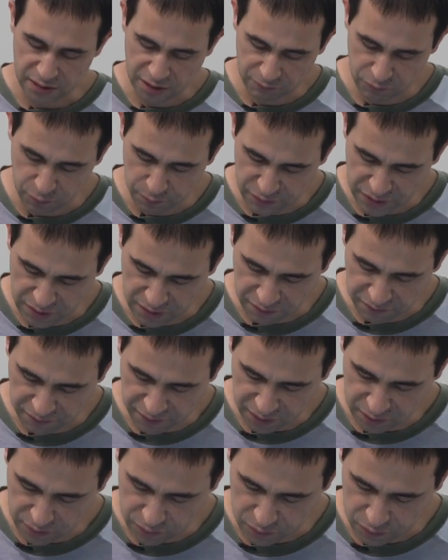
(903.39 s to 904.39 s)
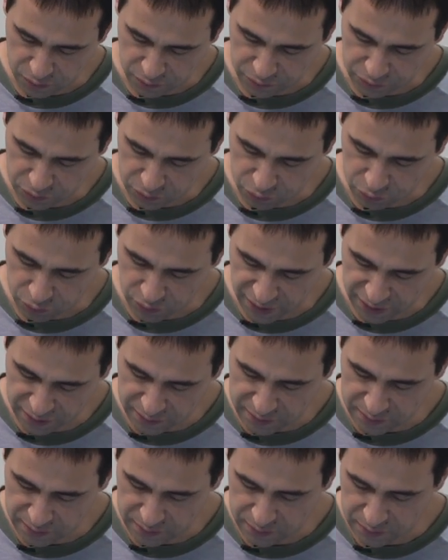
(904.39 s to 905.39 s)
that will bring a factor of
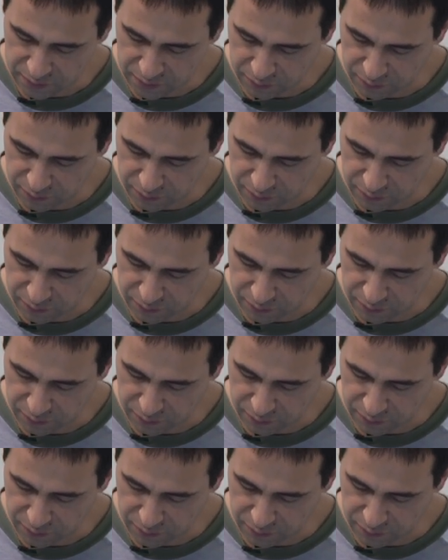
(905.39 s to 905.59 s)
2x,